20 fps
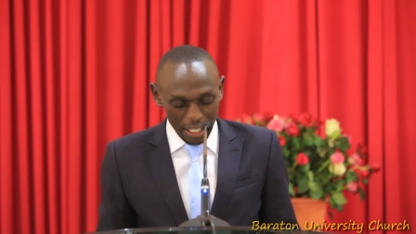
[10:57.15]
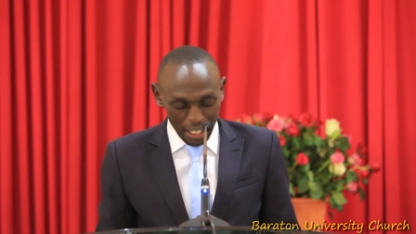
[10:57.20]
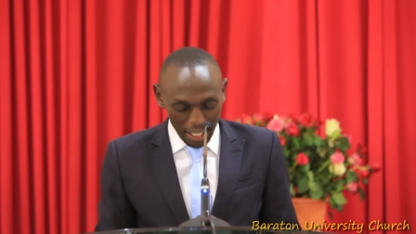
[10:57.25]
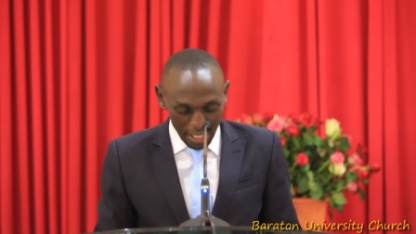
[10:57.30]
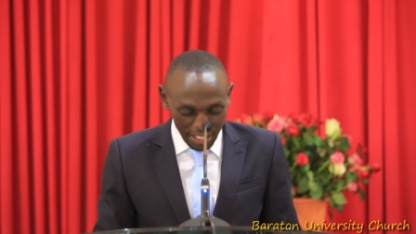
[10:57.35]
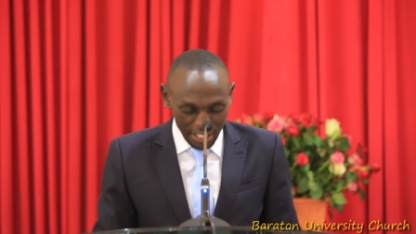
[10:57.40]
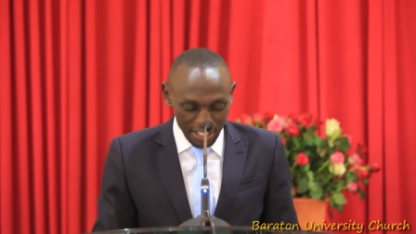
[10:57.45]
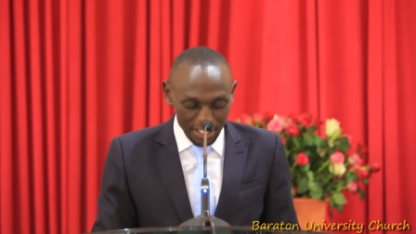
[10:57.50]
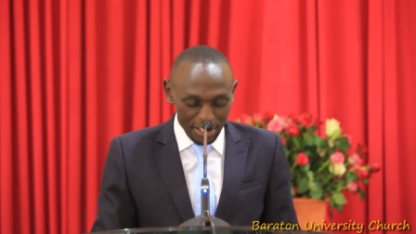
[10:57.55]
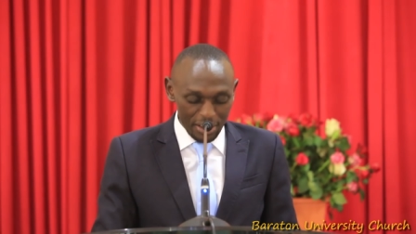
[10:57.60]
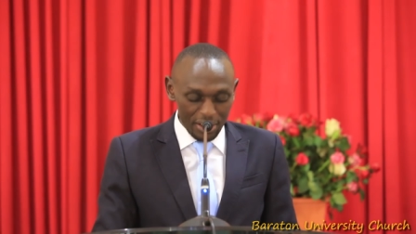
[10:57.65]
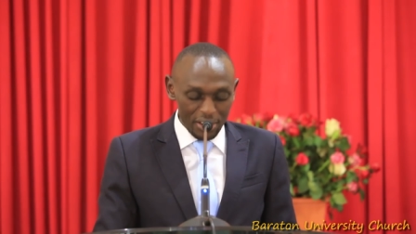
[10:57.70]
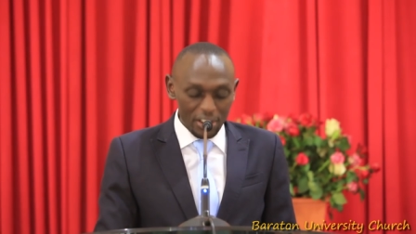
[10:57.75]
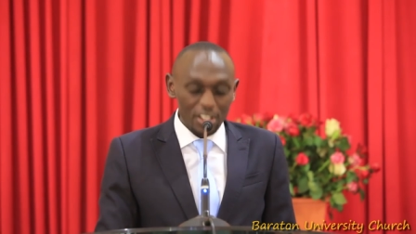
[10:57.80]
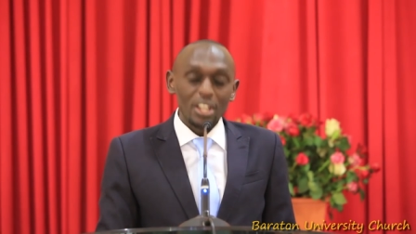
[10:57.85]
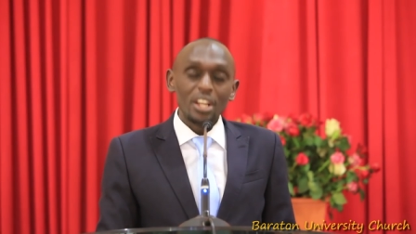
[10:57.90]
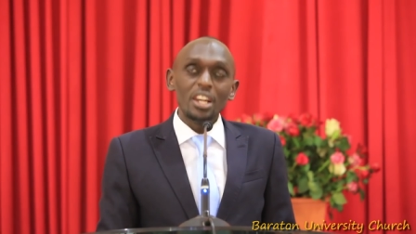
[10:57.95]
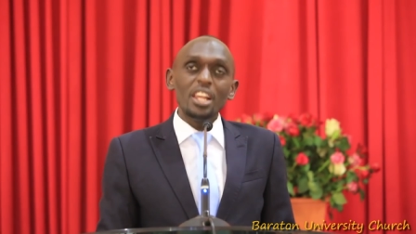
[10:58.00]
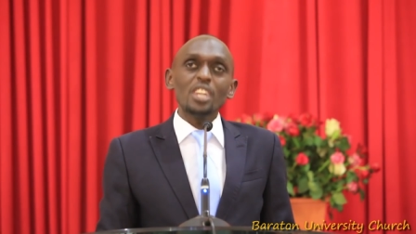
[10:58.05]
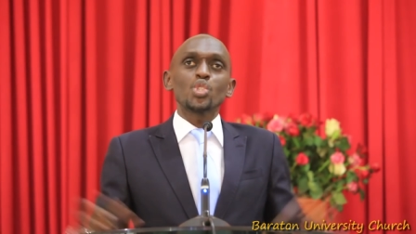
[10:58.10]

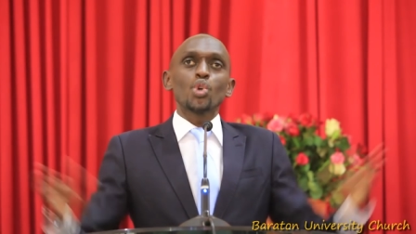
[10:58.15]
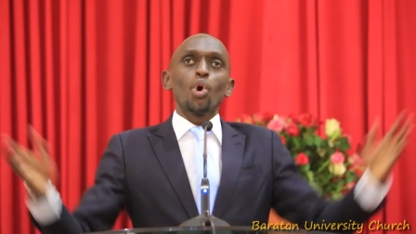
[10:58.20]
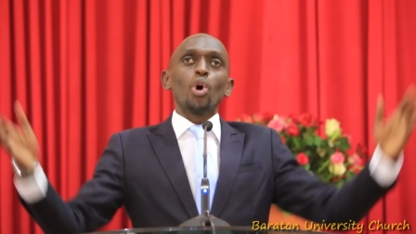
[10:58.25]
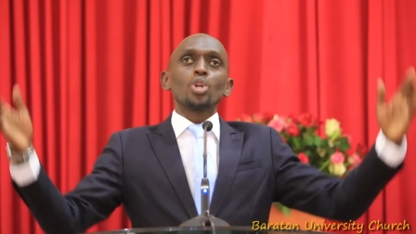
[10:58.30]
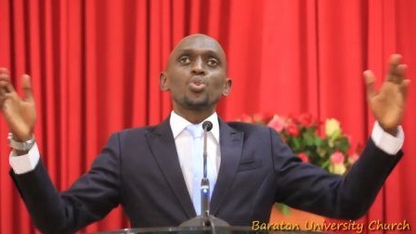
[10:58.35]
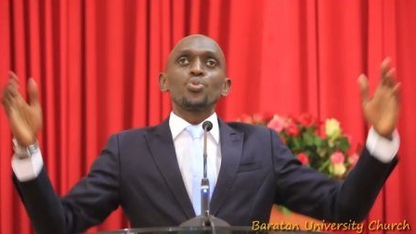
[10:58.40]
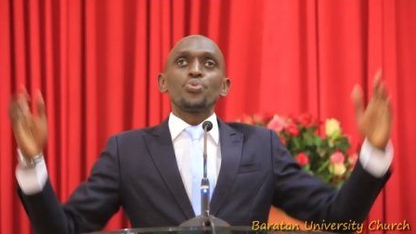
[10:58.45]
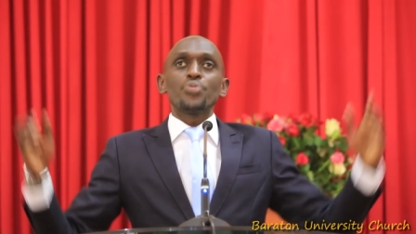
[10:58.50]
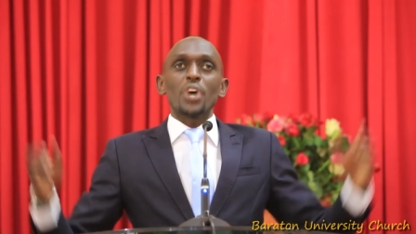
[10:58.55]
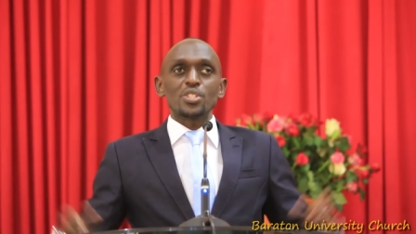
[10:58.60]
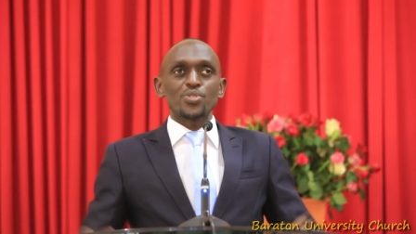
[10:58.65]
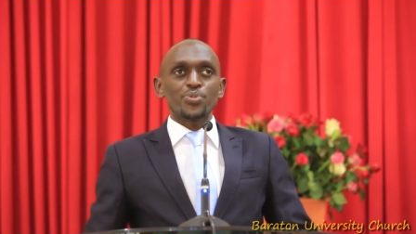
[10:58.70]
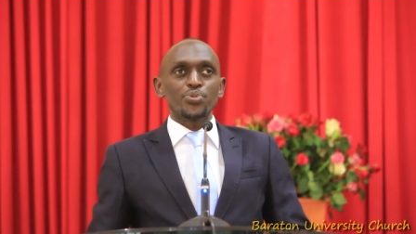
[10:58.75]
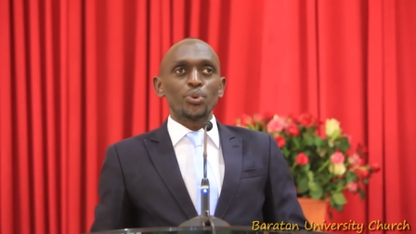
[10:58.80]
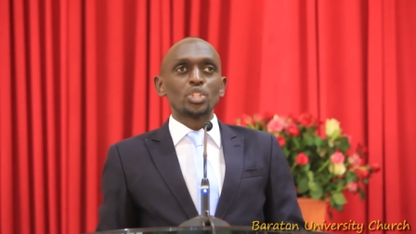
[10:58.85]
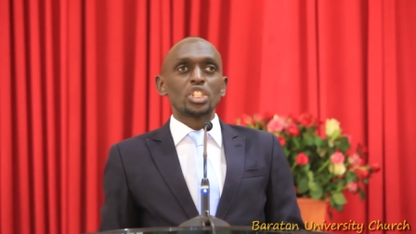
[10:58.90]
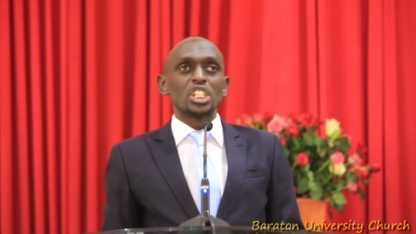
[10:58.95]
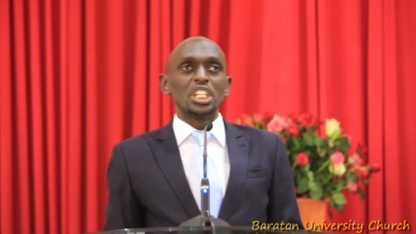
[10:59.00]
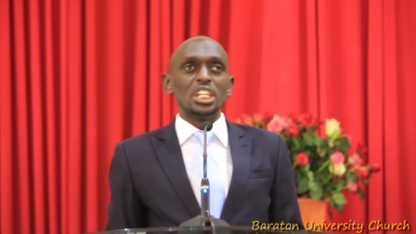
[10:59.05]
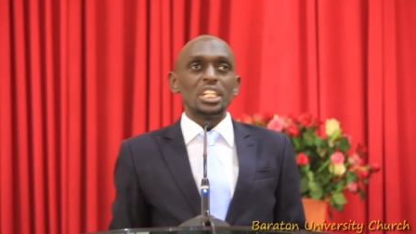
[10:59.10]
Clean. Let's go to verse
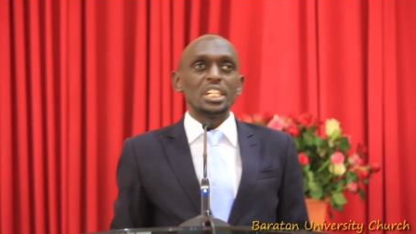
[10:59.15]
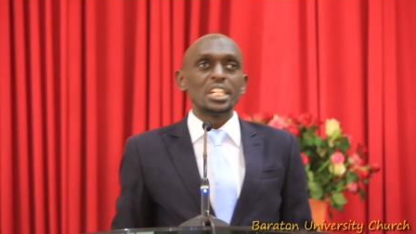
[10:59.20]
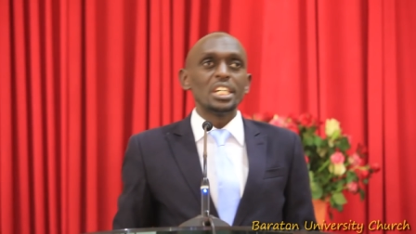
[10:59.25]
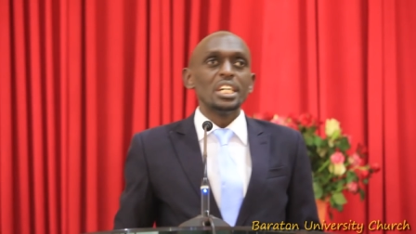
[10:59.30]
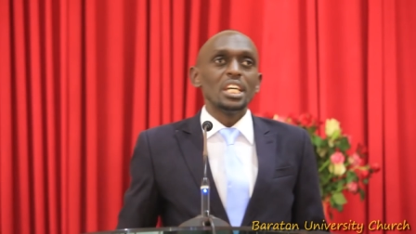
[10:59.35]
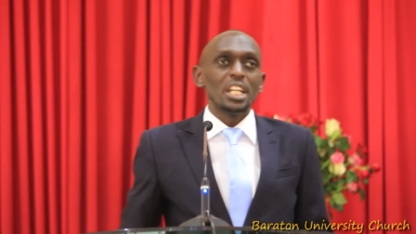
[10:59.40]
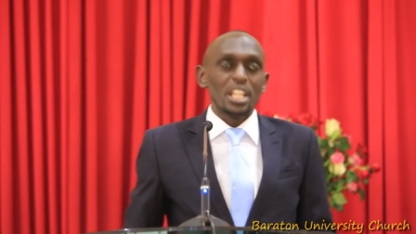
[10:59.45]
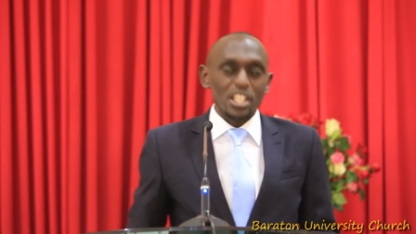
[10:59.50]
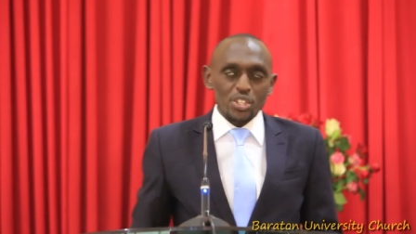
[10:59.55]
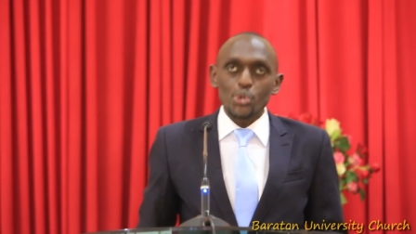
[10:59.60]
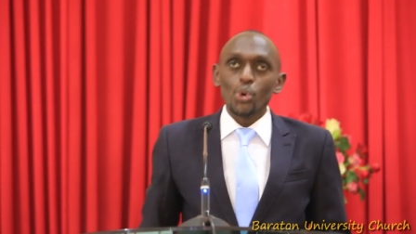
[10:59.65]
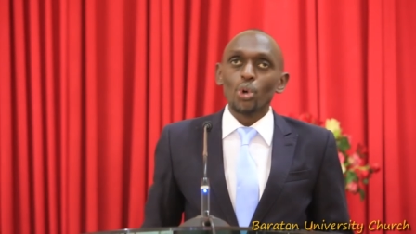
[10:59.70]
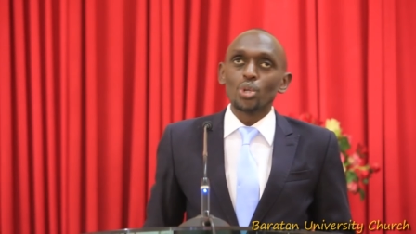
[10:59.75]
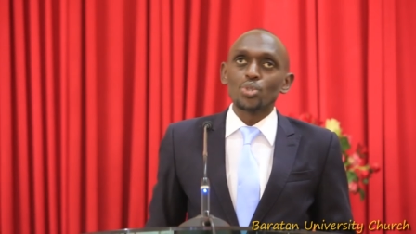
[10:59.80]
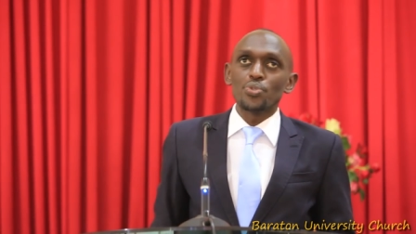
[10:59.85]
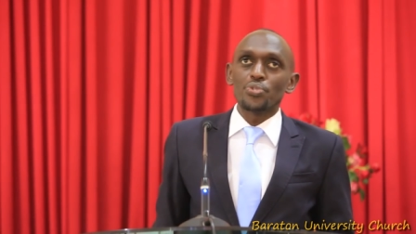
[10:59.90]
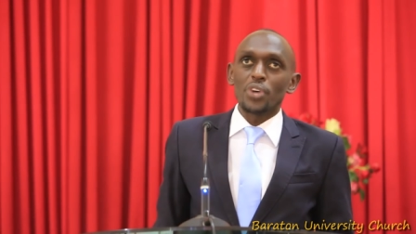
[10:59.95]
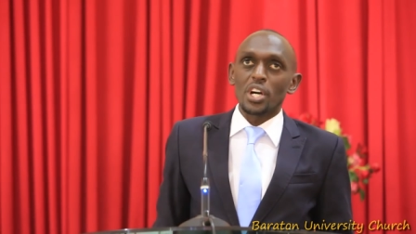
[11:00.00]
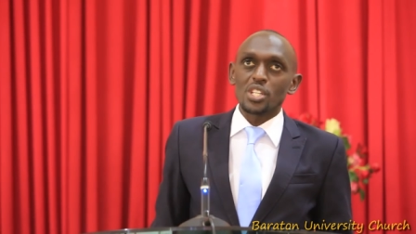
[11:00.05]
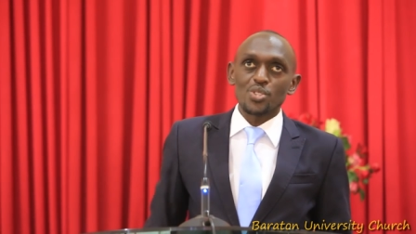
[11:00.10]
14. Let's go
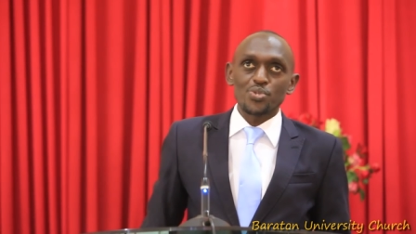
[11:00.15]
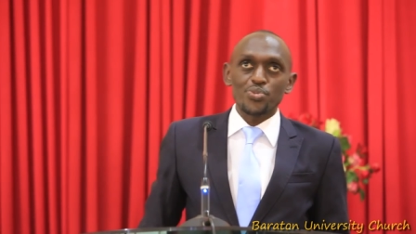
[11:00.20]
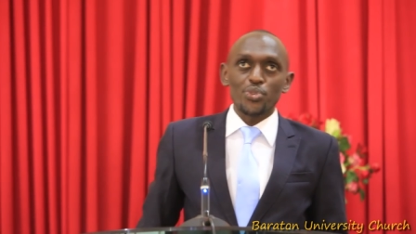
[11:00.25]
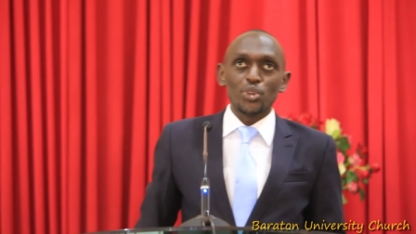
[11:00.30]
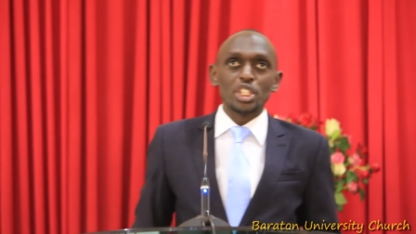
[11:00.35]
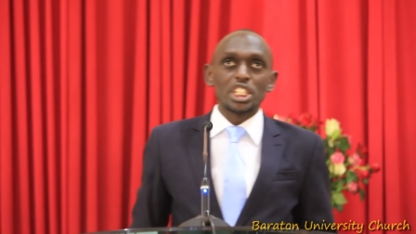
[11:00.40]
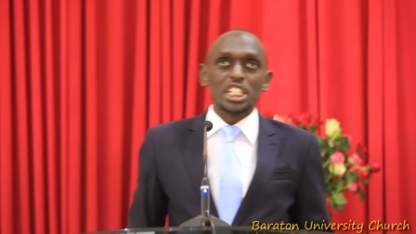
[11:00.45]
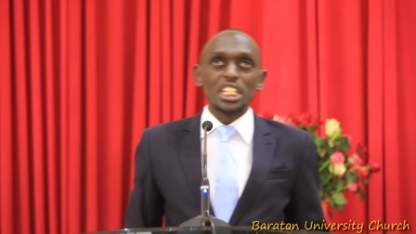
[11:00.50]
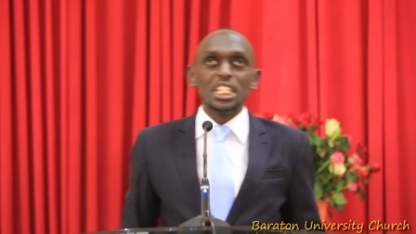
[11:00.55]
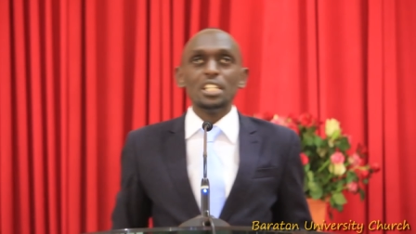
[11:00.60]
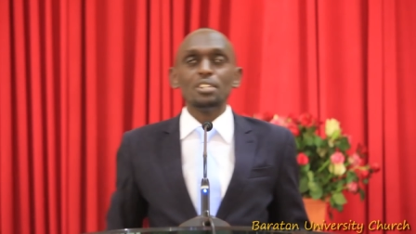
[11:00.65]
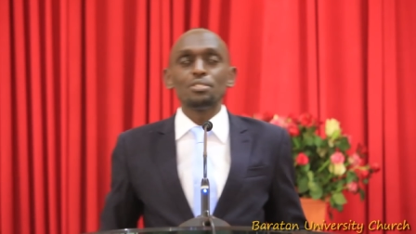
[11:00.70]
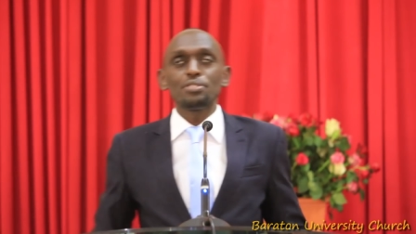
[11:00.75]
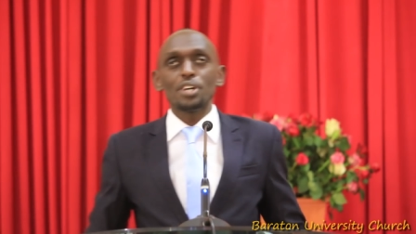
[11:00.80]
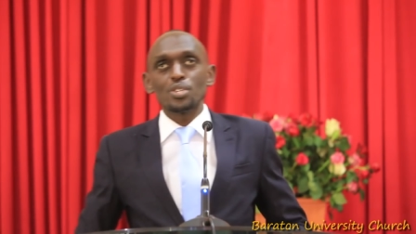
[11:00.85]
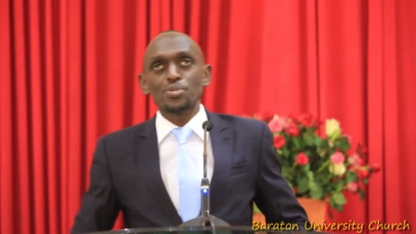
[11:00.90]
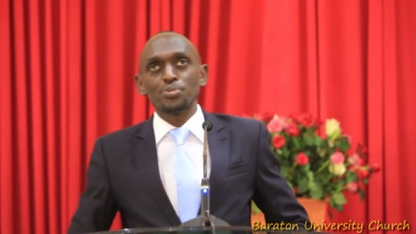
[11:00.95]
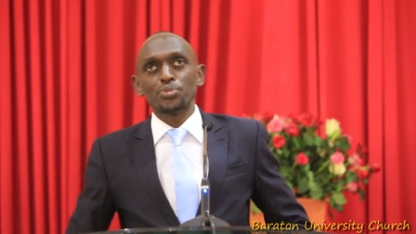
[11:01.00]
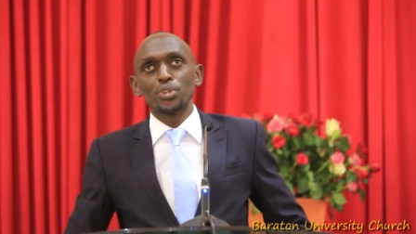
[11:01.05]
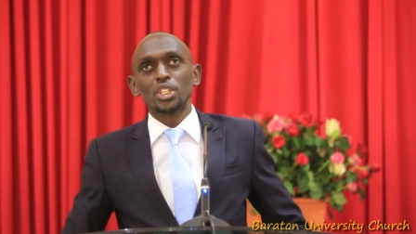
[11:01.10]
to verse 14.
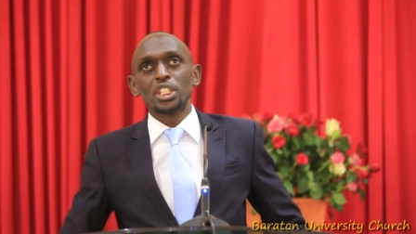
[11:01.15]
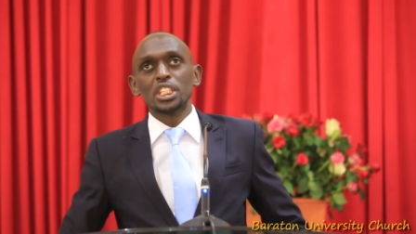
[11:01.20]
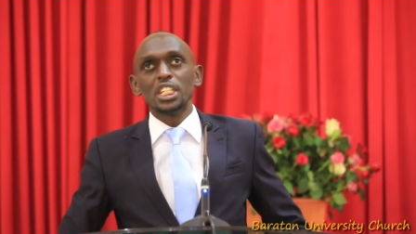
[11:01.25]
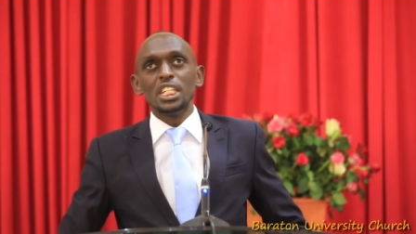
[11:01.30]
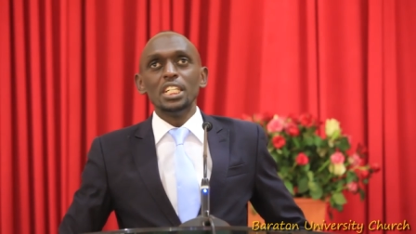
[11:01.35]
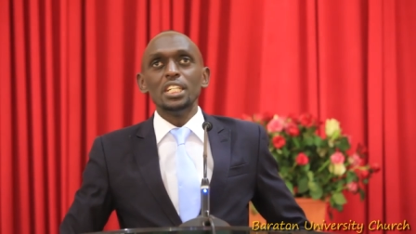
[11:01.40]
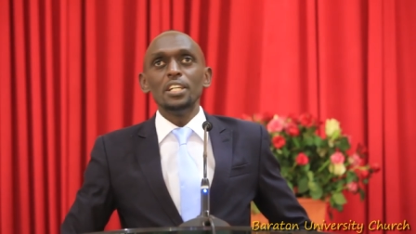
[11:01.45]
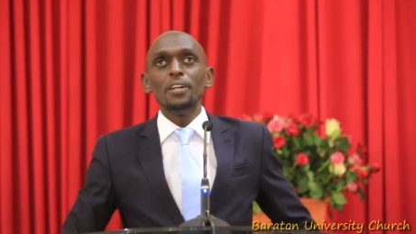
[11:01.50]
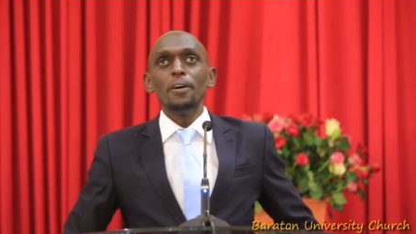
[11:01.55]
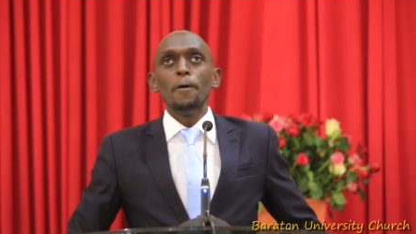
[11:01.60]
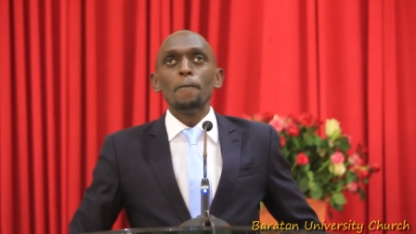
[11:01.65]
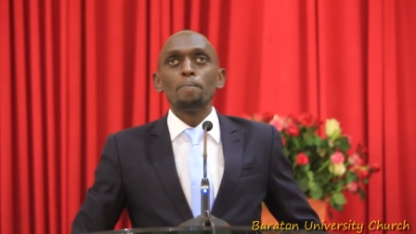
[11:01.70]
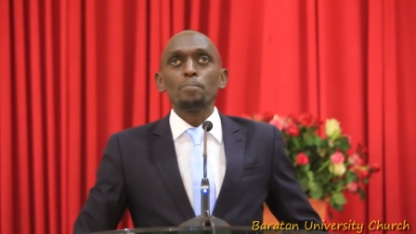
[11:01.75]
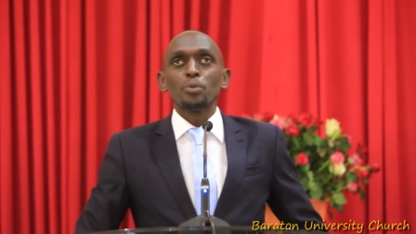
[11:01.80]
Verse 14,